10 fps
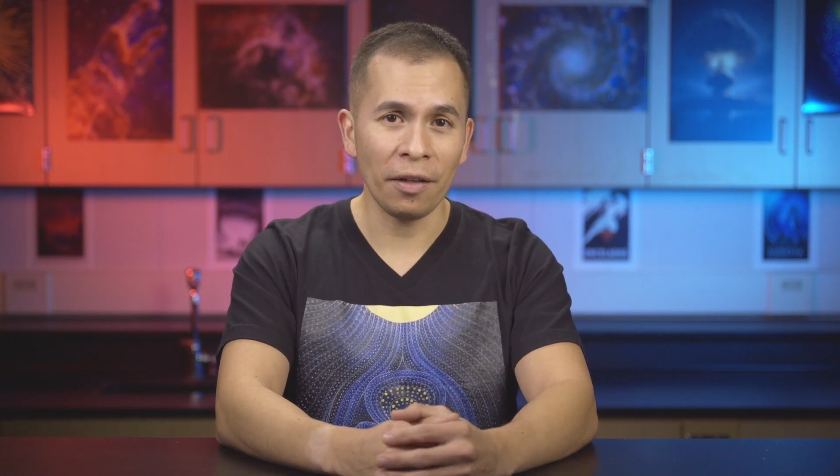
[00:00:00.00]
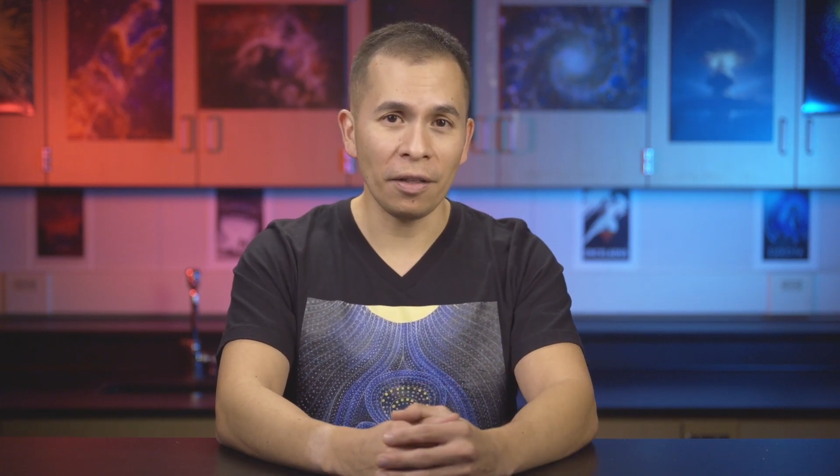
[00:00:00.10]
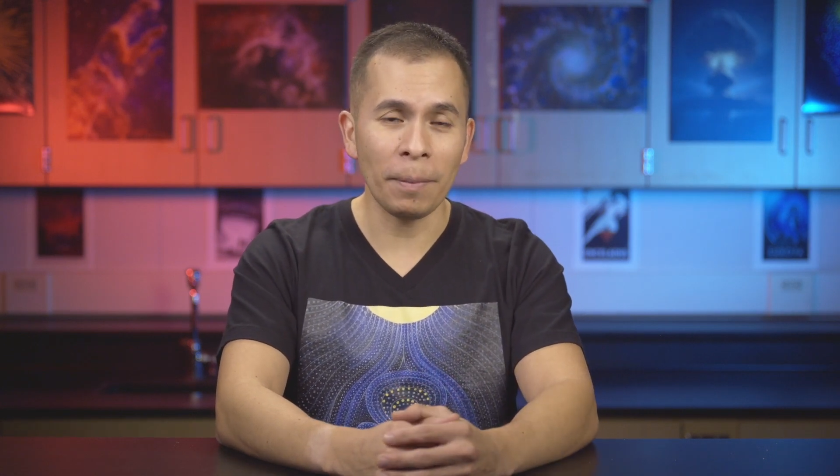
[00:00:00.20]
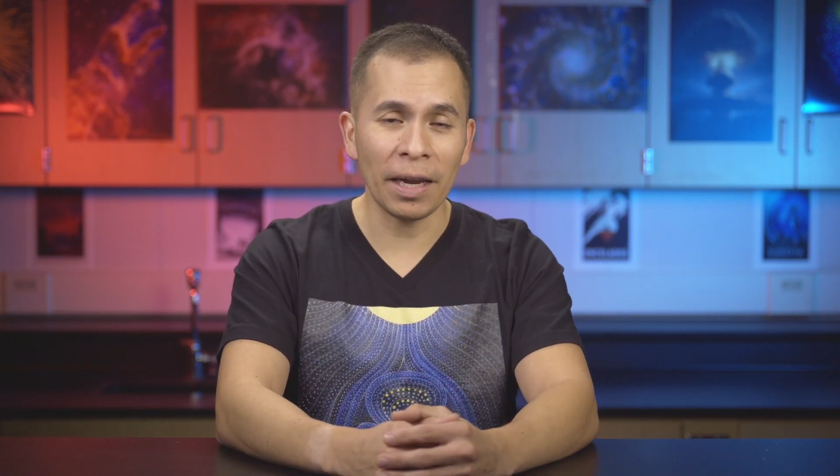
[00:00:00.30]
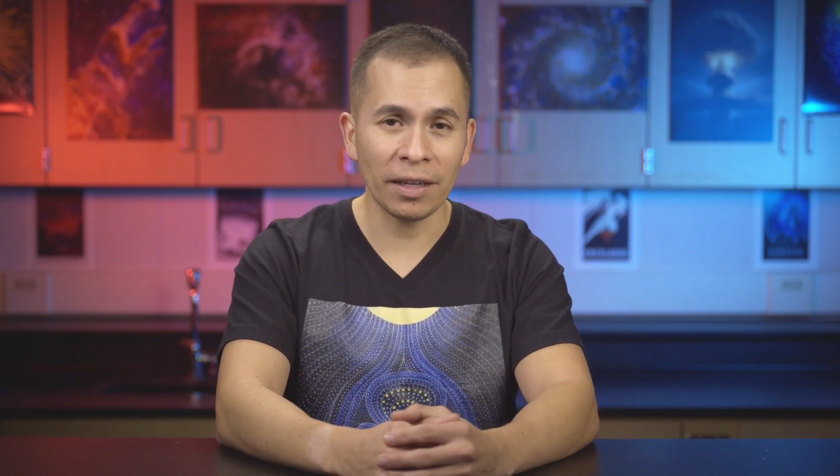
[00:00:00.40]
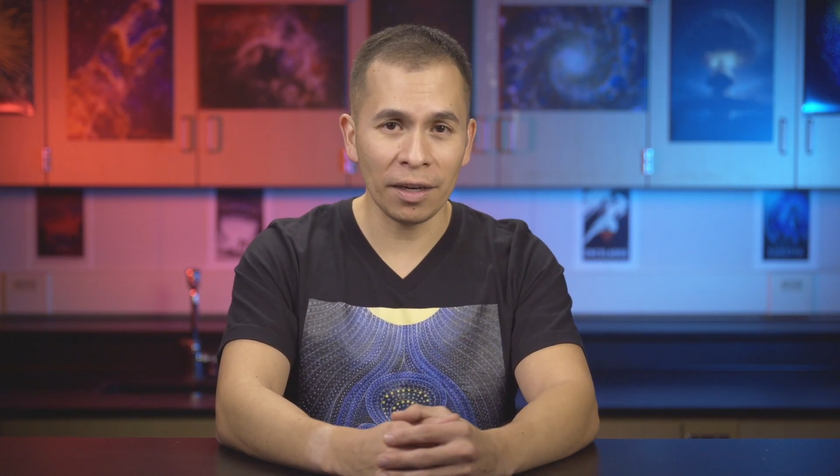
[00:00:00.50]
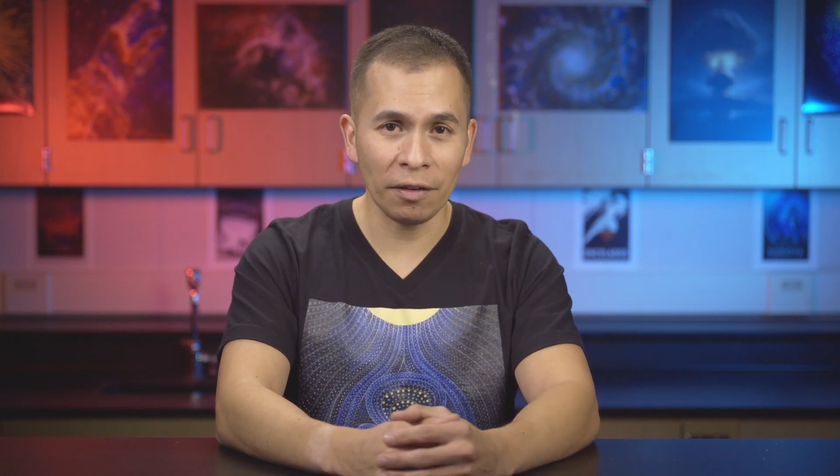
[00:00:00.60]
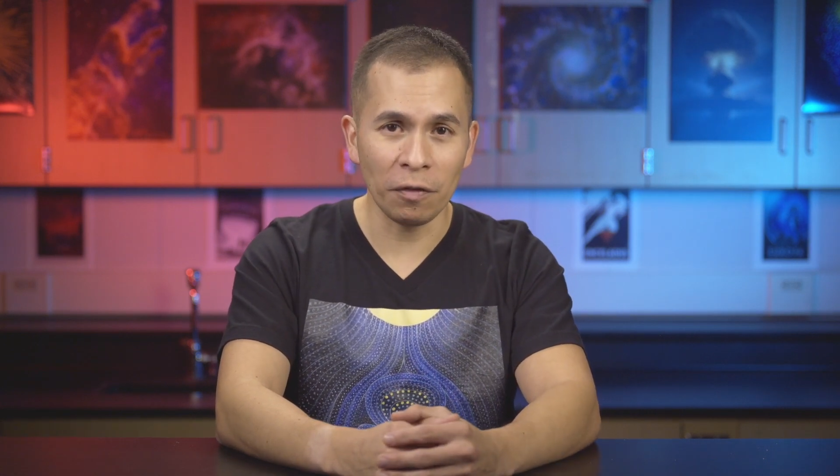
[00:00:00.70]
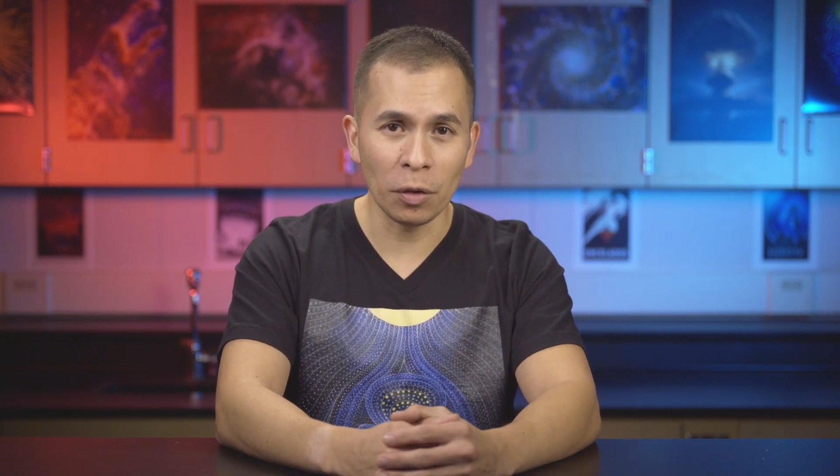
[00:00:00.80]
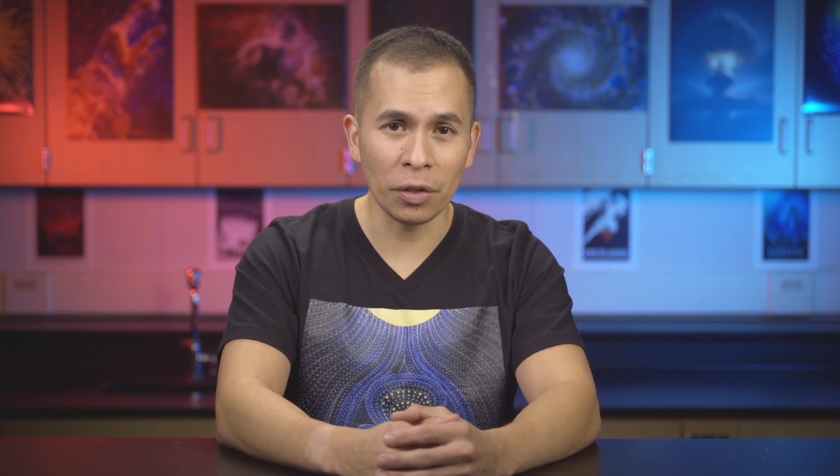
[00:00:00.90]
the magnetic
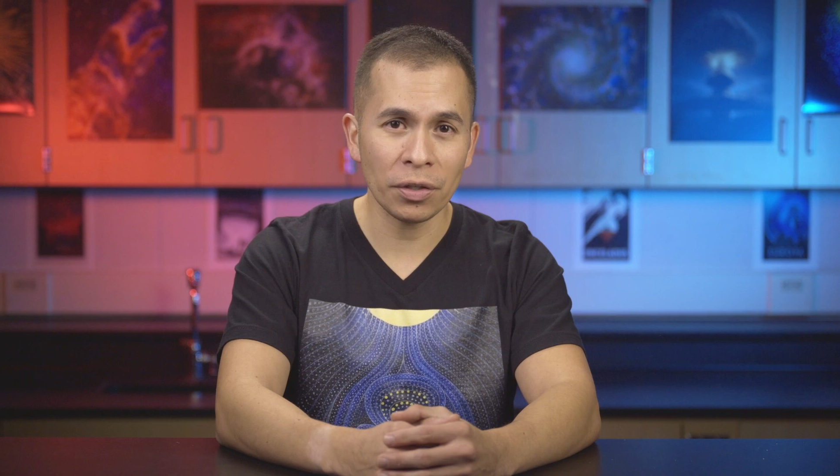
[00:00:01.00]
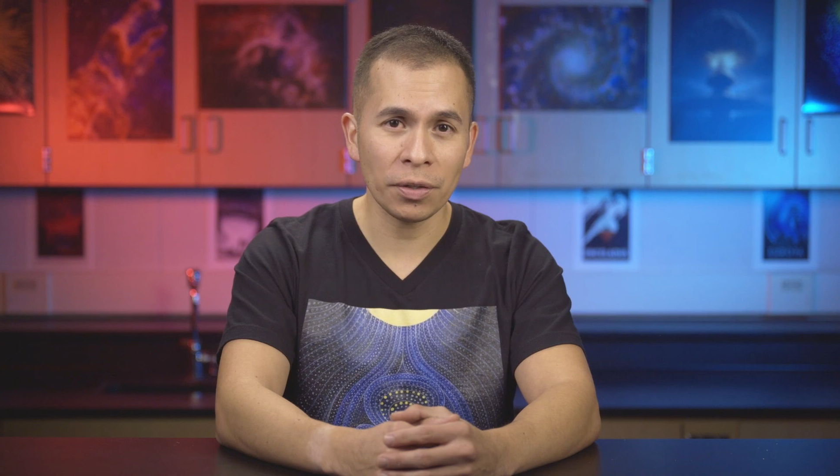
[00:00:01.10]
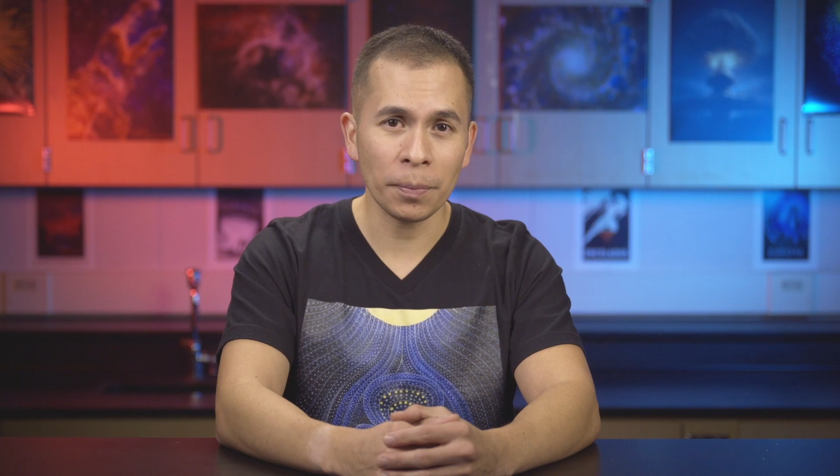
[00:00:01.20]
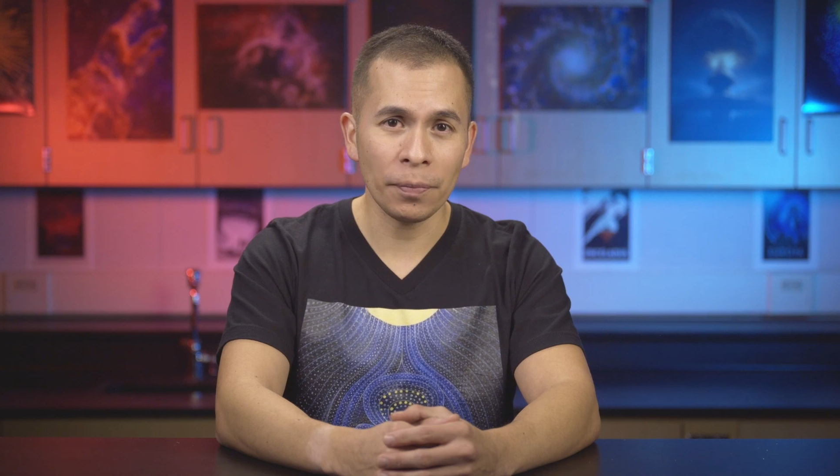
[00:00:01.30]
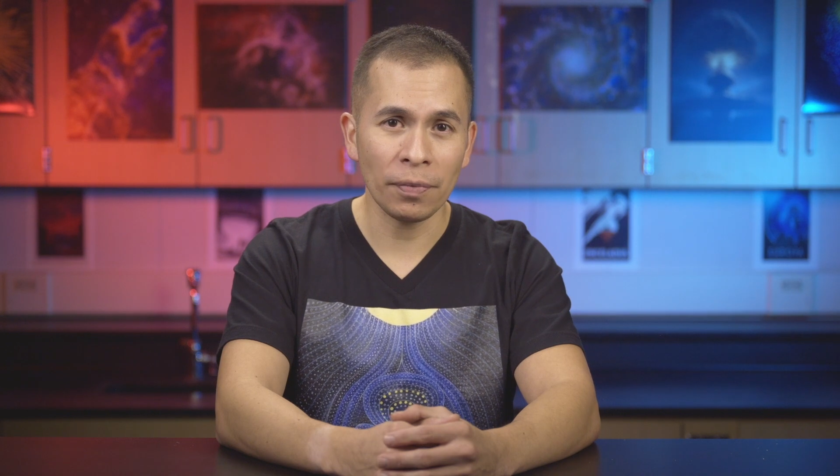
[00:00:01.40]
force.